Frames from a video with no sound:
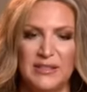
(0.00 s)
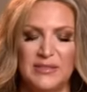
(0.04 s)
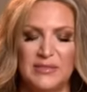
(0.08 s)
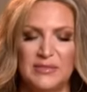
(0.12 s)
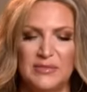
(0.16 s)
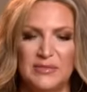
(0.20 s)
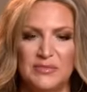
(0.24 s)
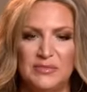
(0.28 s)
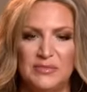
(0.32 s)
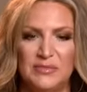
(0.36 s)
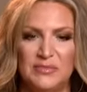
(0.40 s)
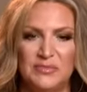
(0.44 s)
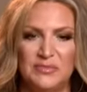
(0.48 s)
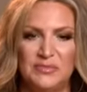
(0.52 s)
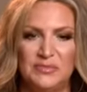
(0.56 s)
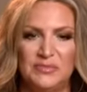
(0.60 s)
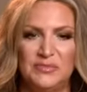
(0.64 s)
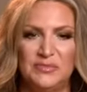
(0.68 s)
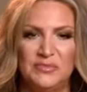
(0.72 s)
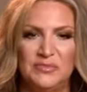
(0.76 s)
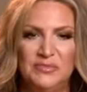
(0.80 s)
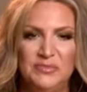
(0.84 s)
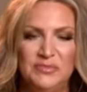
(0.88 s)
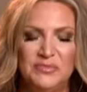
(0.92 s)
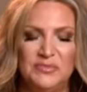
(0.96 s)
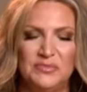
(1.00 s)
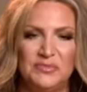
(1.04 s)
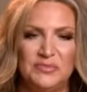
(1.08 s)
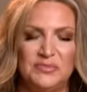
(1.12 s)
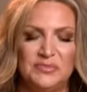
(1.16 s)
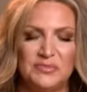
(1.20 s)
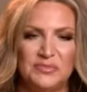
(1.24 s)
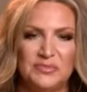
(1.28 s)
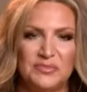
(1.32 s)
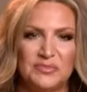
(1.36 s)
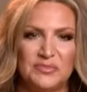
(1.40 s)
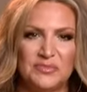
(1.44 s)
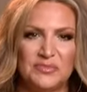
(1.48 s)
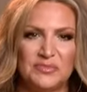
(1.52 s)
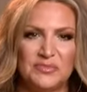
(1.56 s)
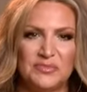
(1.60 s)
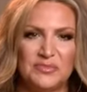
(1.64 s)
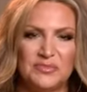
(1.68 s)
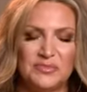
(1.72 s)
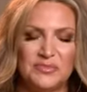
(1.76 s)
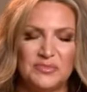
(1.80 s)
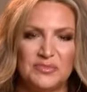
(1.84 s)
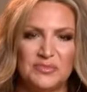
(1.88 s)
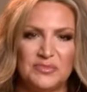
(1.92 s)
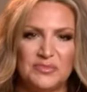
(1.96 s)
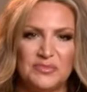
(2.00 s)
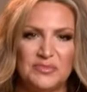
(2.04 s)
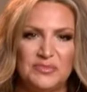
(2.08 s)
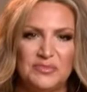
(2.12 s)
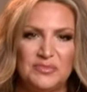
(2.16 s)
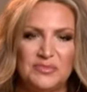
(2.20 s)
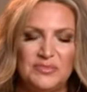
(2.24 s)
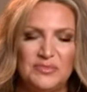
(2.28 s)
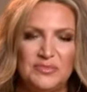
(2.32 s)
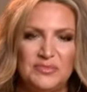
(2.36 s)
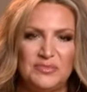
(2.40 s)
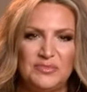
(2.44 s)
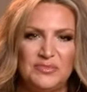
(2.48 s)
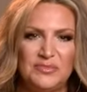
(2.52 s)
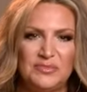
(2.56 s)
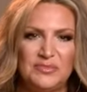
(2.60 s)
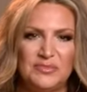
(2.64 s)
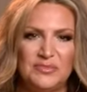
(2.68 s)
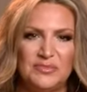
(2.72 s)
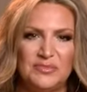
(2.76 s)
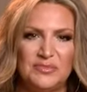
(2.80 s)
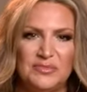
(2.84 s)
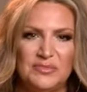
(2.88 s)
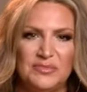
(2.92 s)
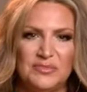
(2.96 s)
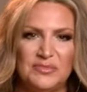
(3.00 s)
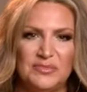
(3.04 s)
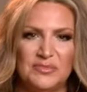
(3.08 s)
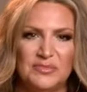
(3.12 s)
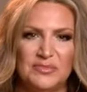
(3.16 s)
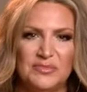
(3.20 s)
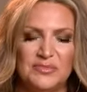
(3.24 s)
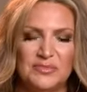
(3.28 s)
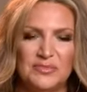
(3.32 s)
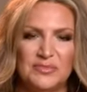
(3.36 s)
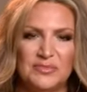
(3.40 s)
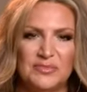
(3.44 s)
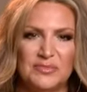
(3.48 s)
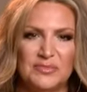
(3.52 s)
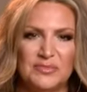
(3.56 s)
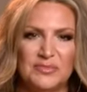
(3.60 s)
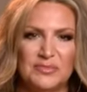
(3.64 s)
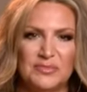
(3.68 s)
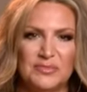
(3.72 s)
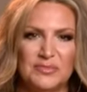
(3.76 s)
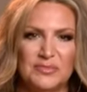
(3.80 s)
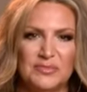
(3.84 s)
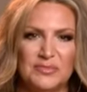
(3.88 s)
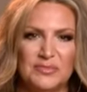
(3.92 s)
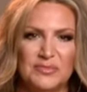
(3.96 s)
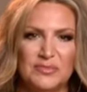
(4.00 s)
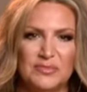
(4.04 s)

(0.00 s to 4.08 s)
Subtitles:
(not speaking)